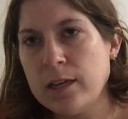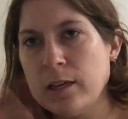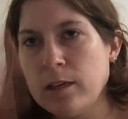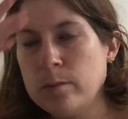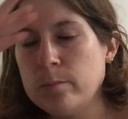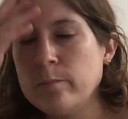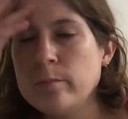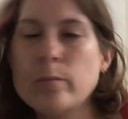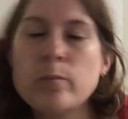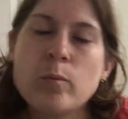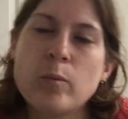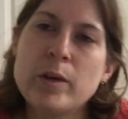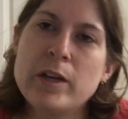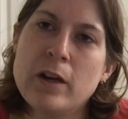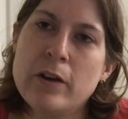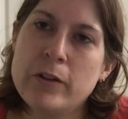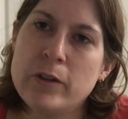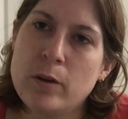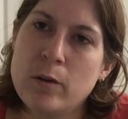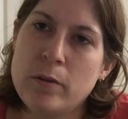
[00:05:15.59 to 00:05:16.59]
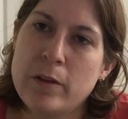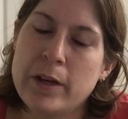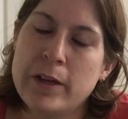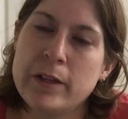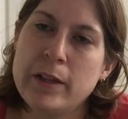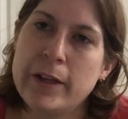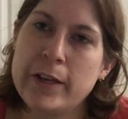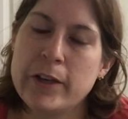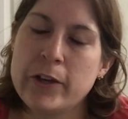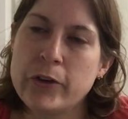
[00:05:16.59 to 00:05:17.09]
Um, we all know
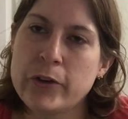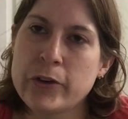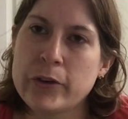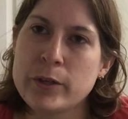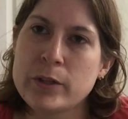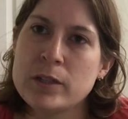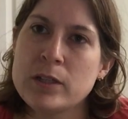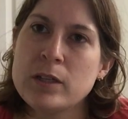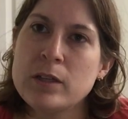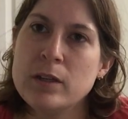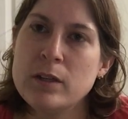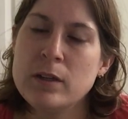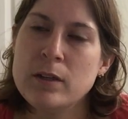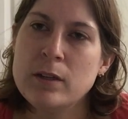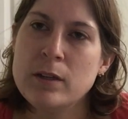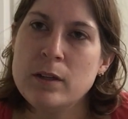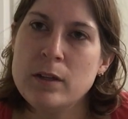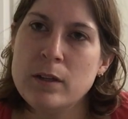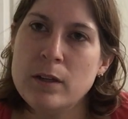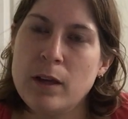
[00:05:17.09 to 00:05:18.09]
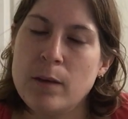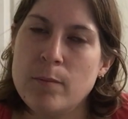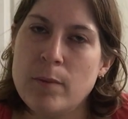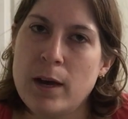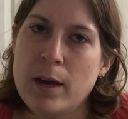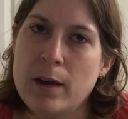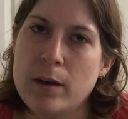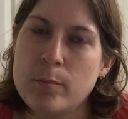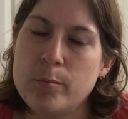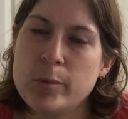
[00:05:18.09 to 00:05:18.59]
that like a good
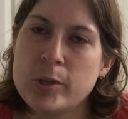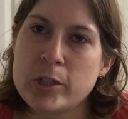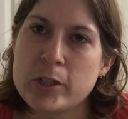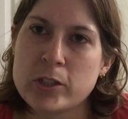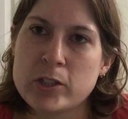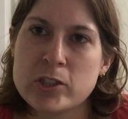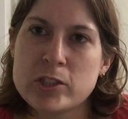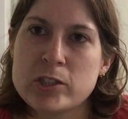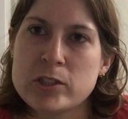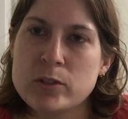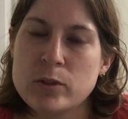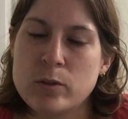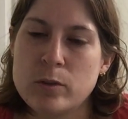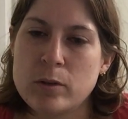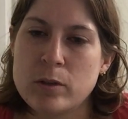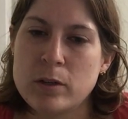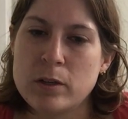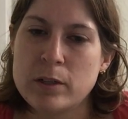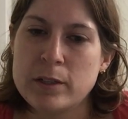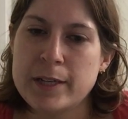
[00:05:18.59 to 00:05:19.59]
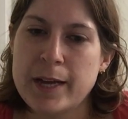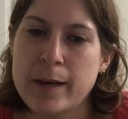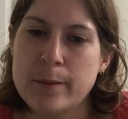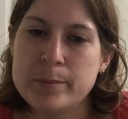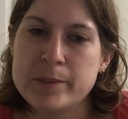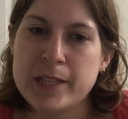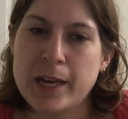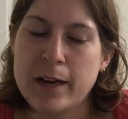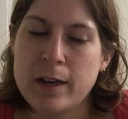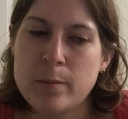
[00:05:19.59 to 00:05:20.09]
a uh, purse or
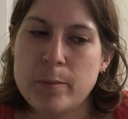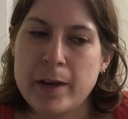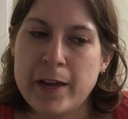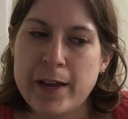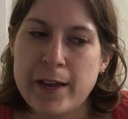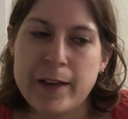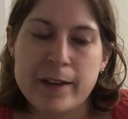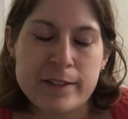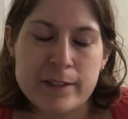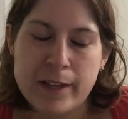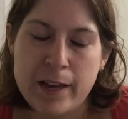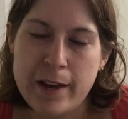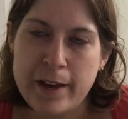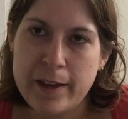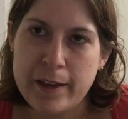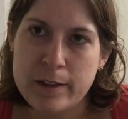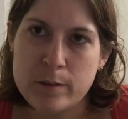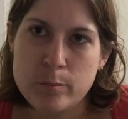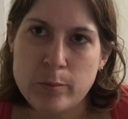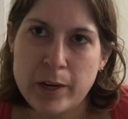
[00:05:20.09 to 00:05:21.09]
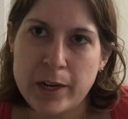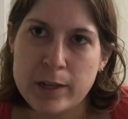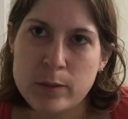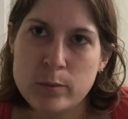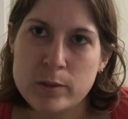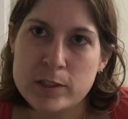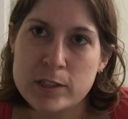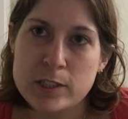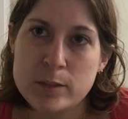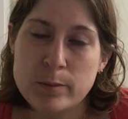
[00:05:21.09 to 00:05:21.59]
knapsack by high-end brand
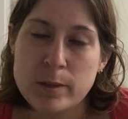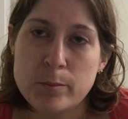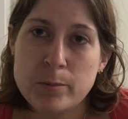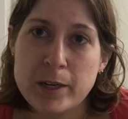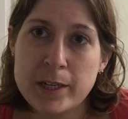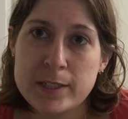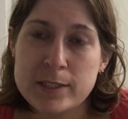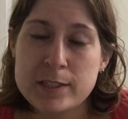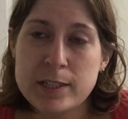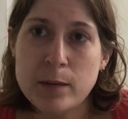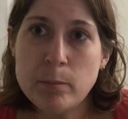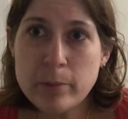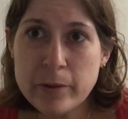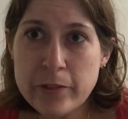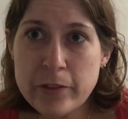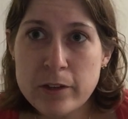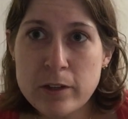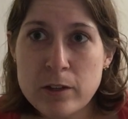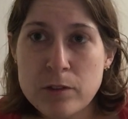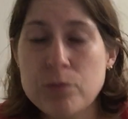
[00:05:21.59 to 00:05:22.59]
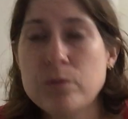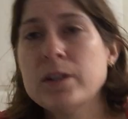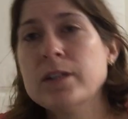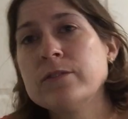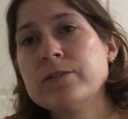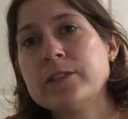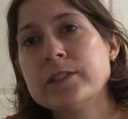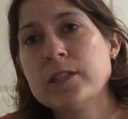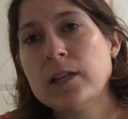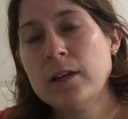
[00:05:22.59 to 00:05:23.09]
will still be priced up at the
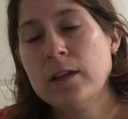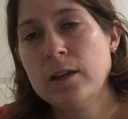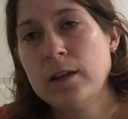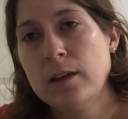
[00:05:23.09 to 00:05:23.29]
thrifts.